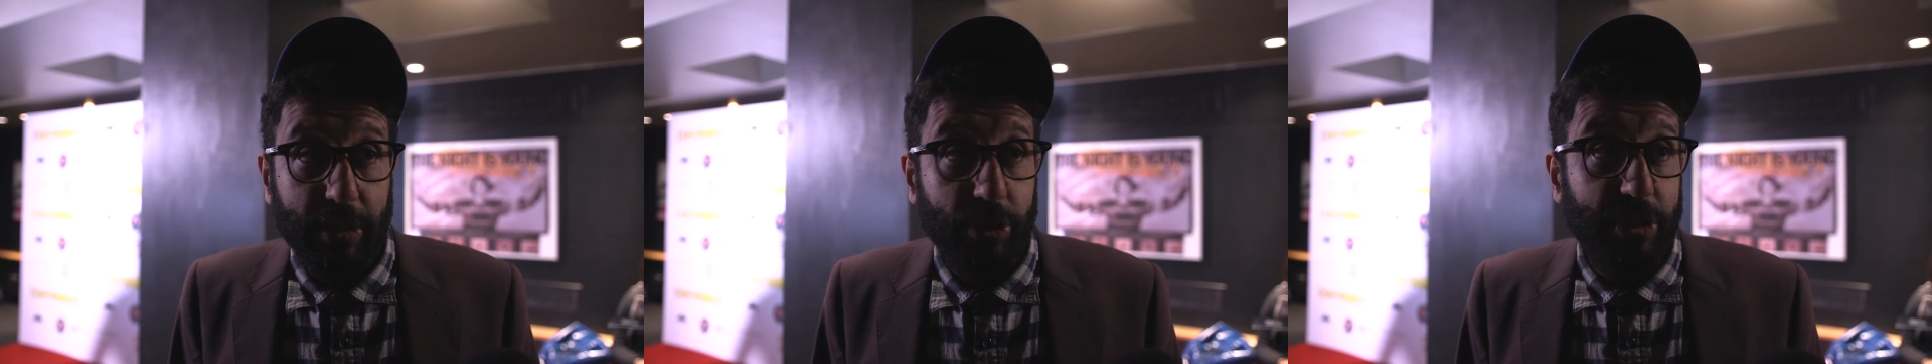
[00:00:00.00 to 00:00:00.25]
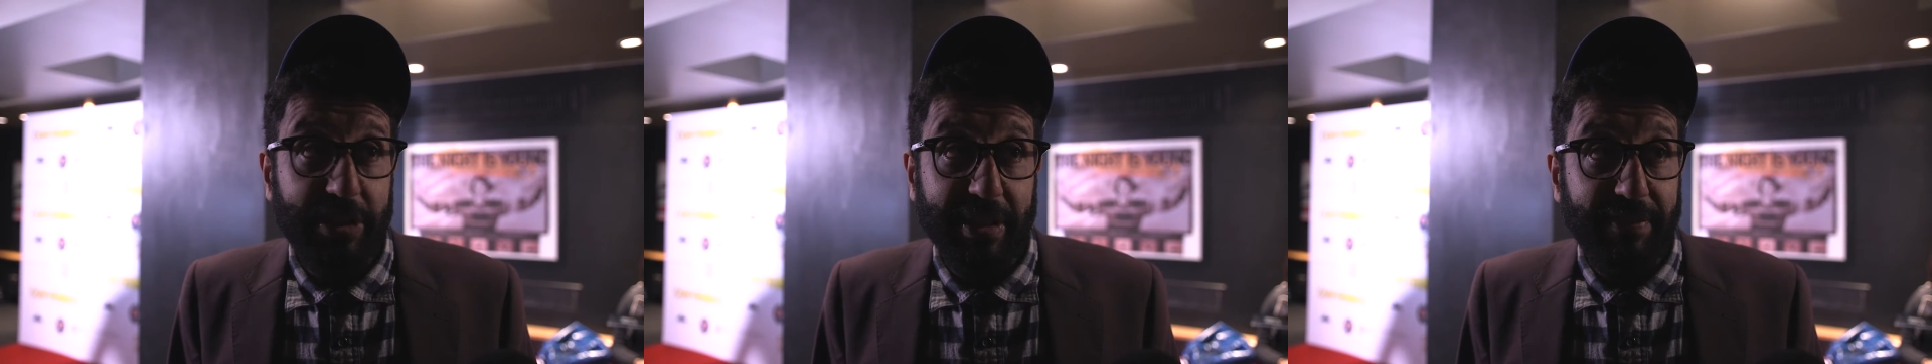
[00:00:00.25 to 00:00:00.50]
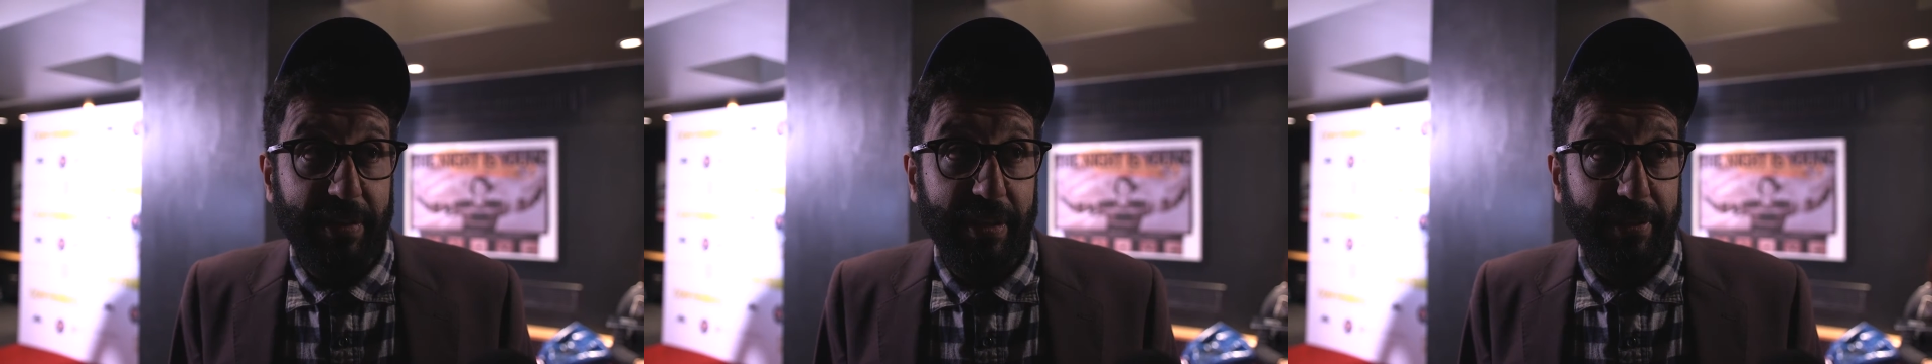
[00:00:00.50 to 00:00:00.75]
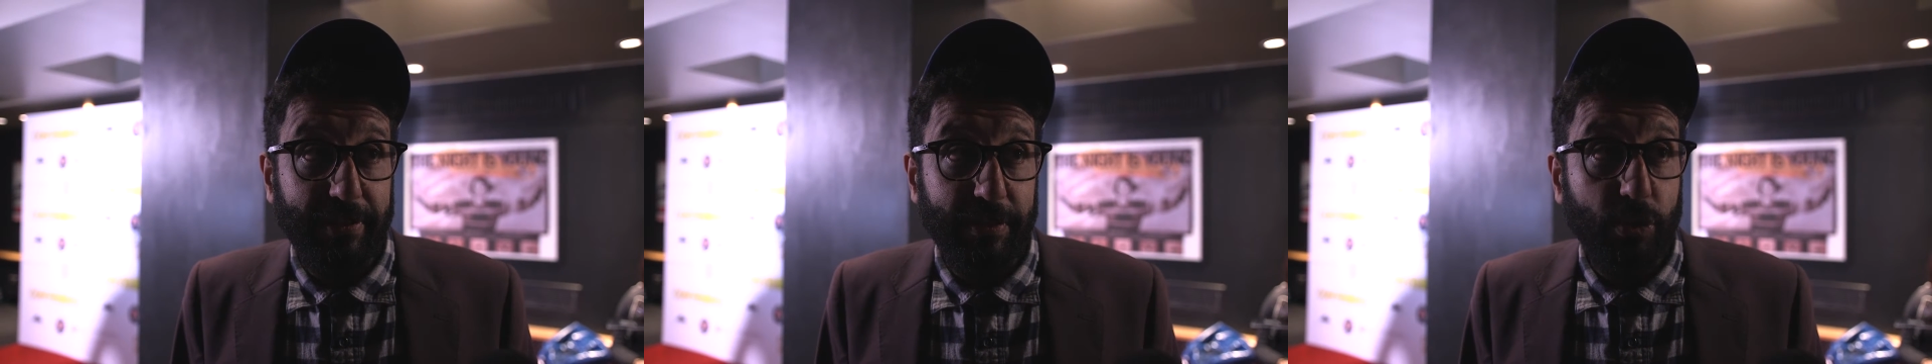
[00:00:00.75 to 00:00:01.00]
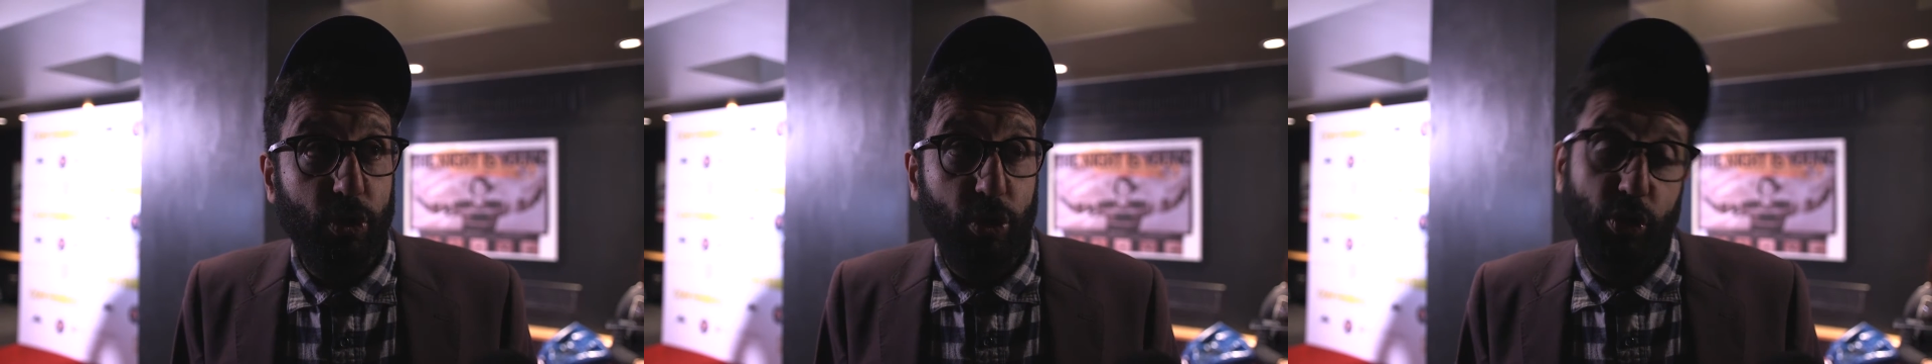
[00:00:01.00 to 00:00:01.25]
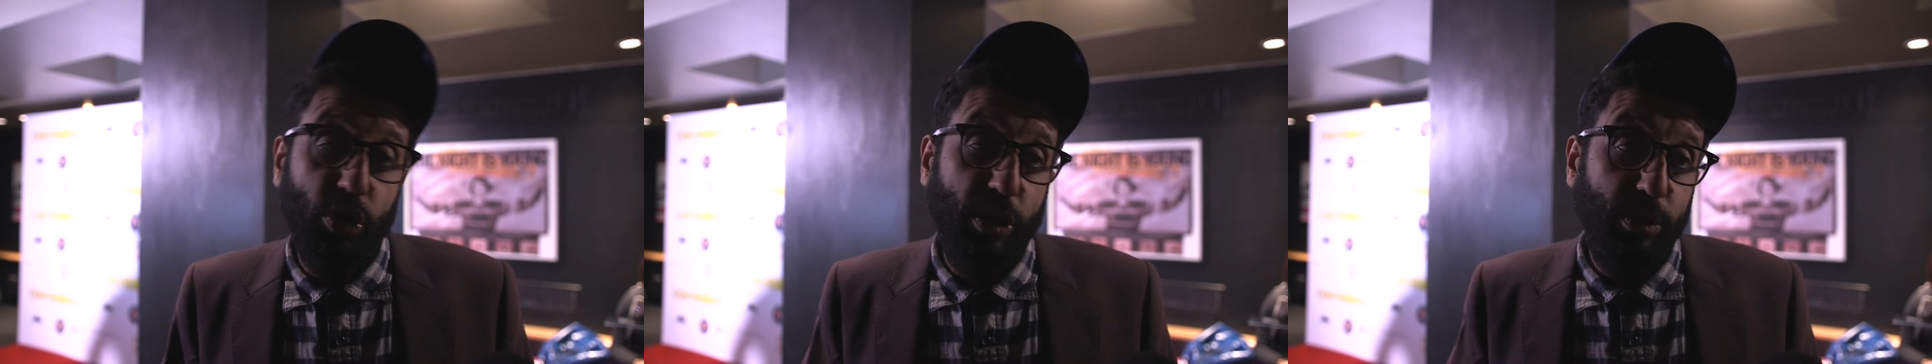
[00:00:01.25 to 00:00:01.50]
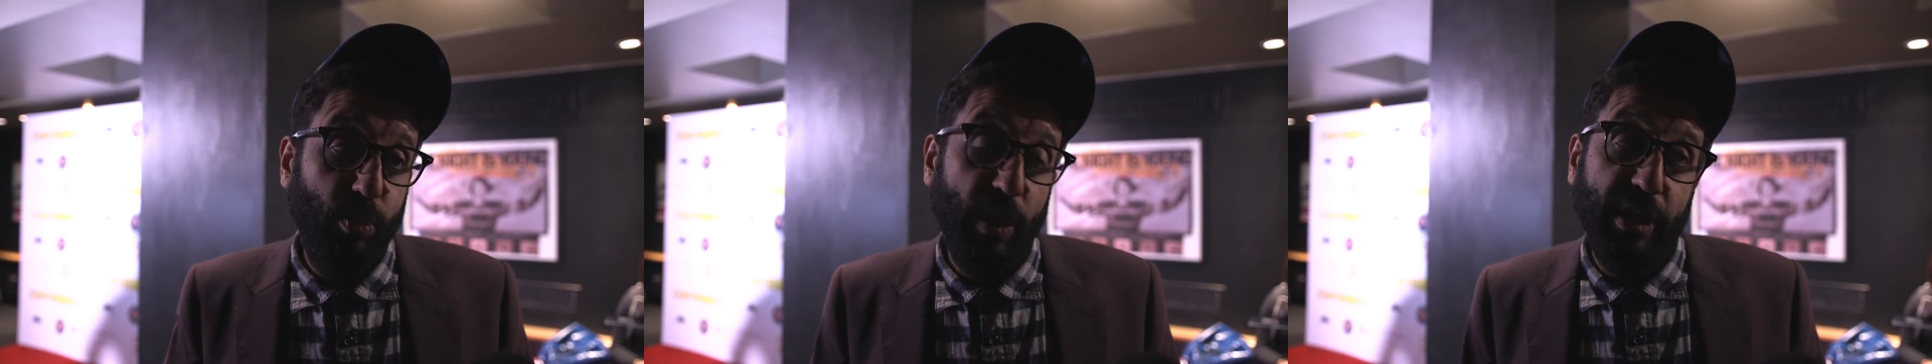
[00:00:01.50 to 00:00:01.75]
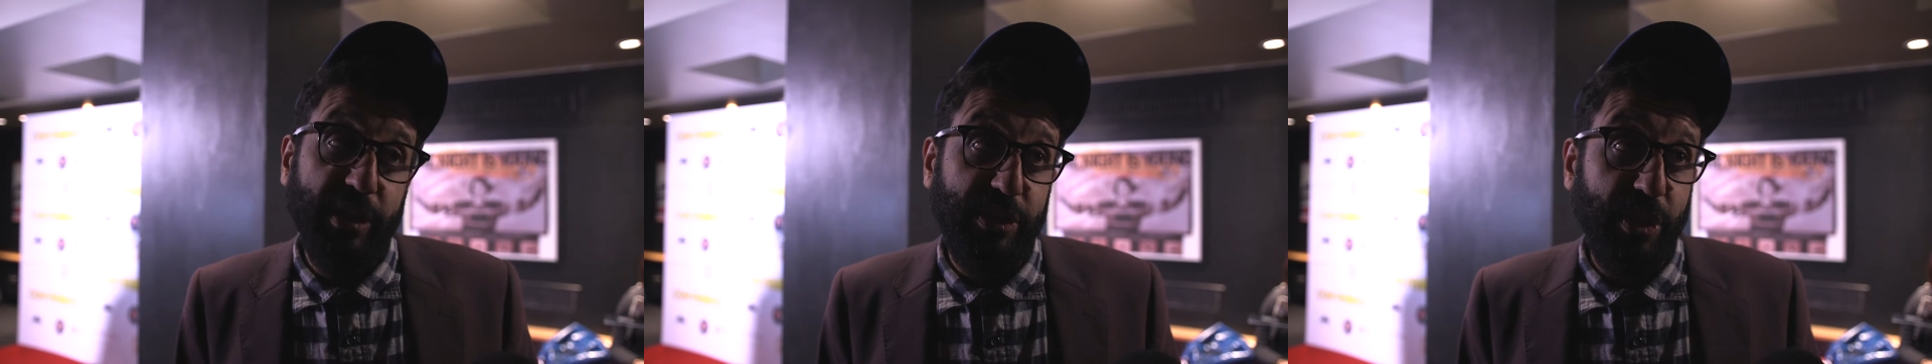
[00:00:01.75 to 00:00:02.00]
You just never know. You just try and
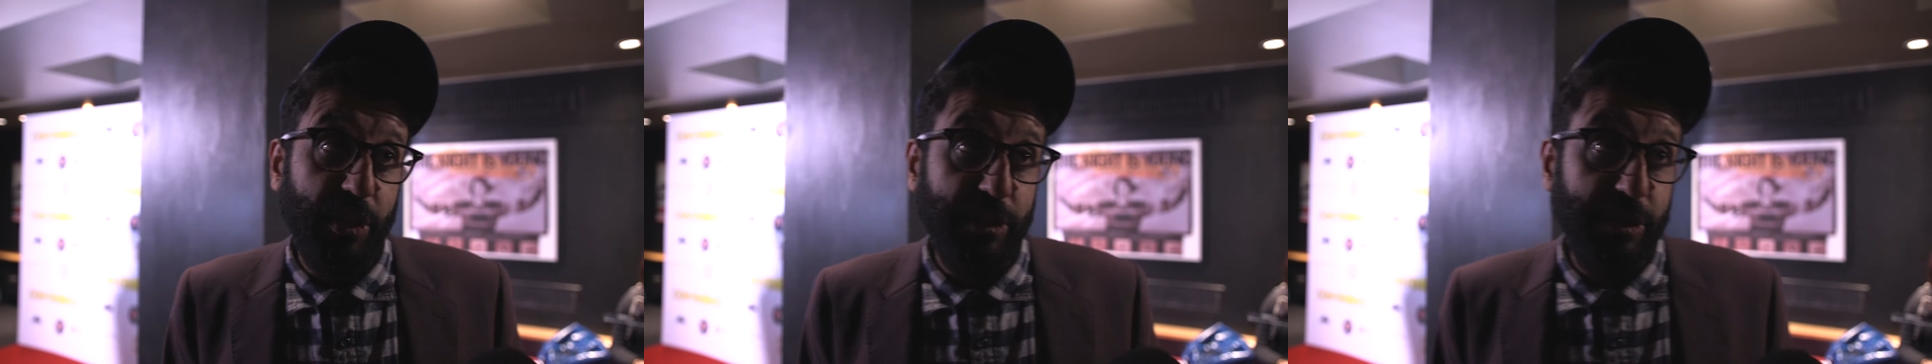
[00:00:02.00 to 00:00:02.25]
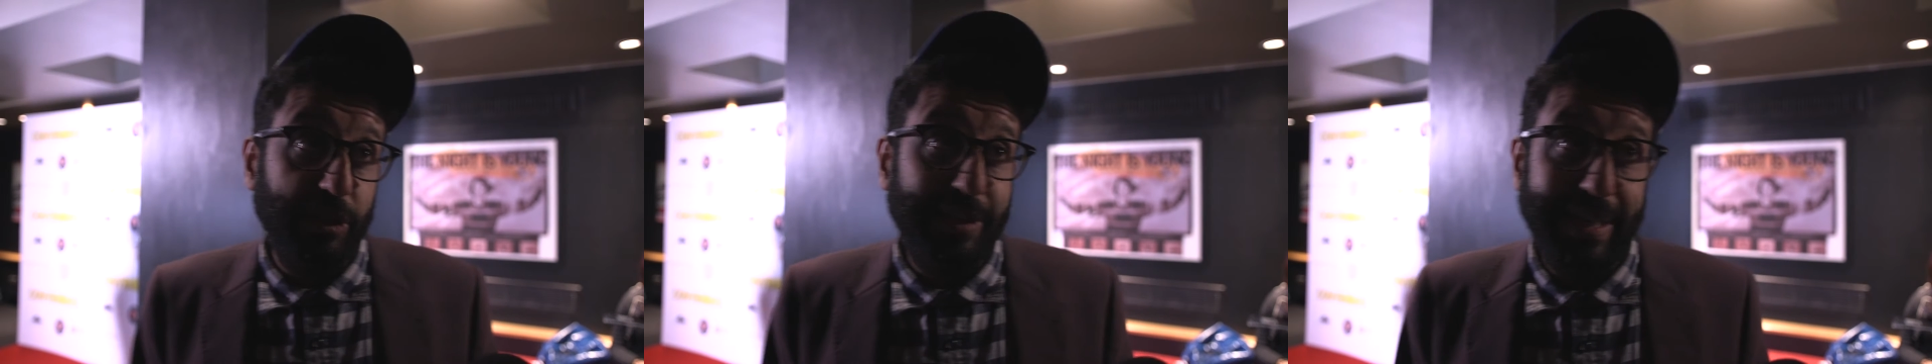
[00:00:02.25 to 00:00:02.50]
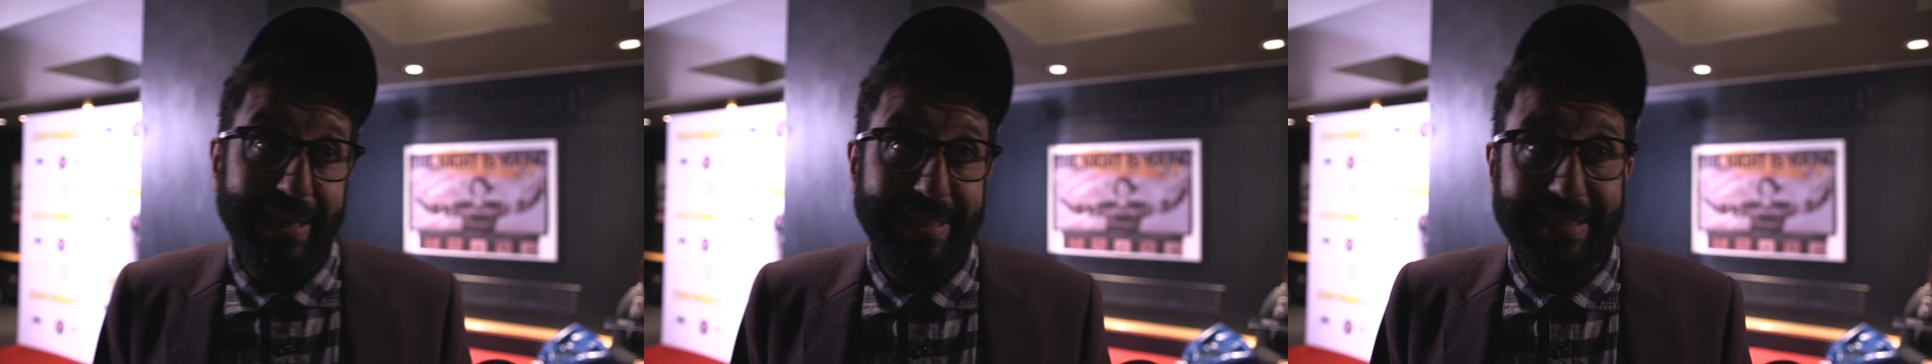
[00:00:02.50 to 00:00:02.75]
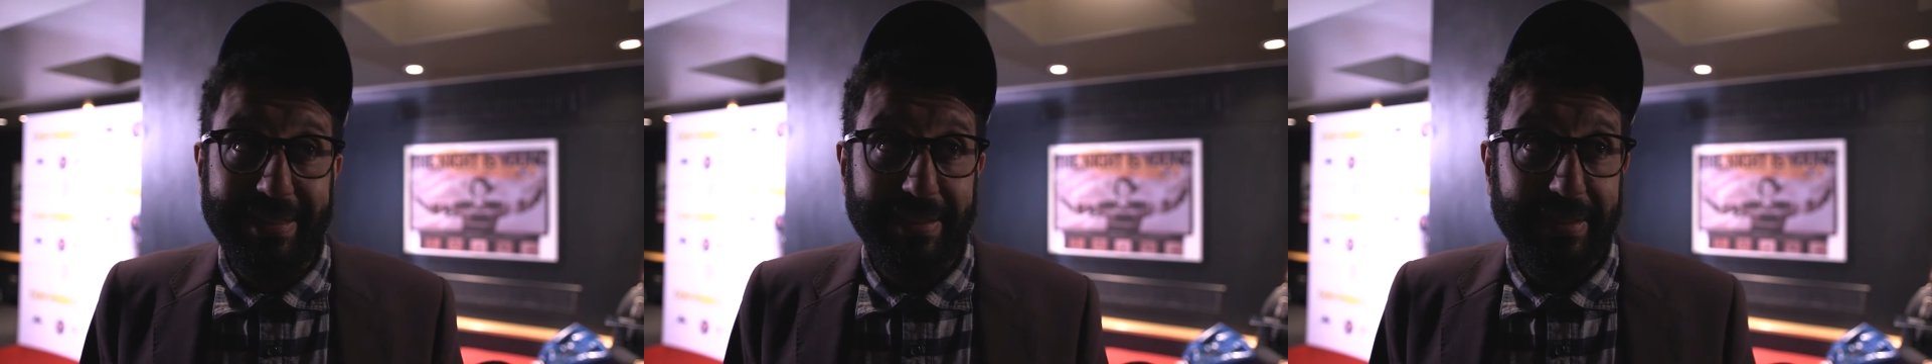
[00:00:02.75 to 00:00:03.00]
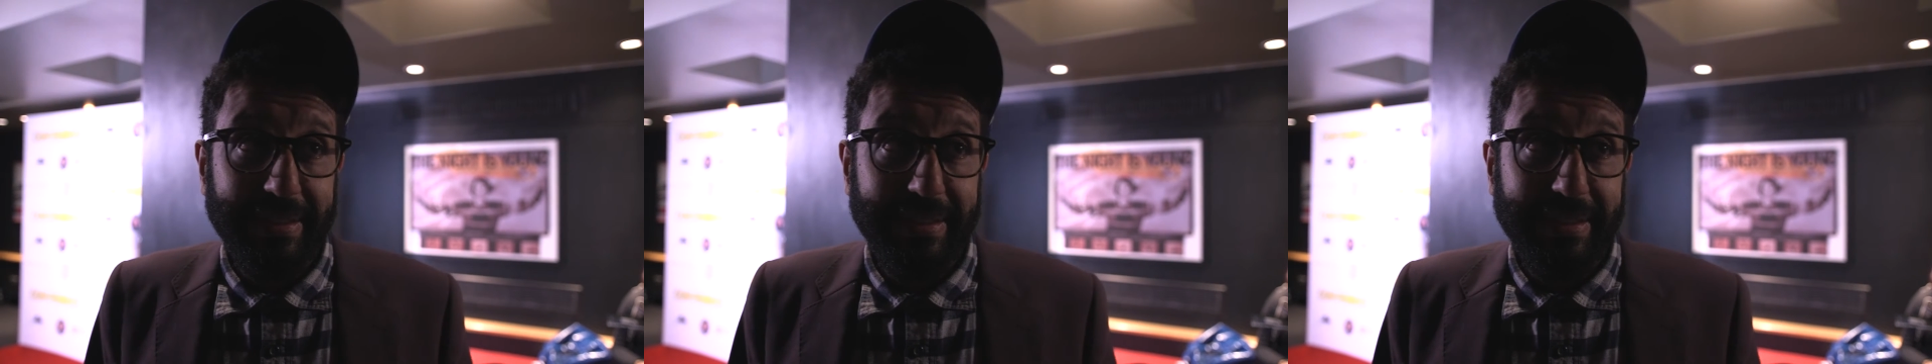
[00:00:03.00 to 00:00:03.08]
work as hard as you can